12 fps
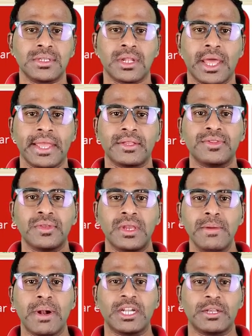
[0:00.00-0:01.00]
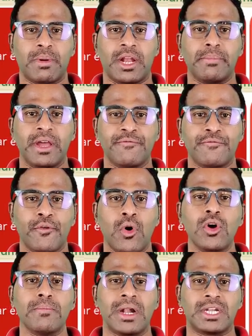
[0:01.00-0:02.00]
like 3 multiplied by 4
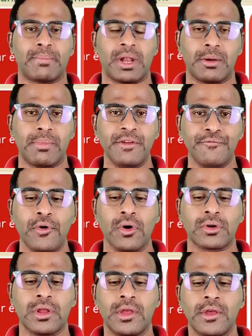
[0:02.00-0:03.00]
multiplied by 4,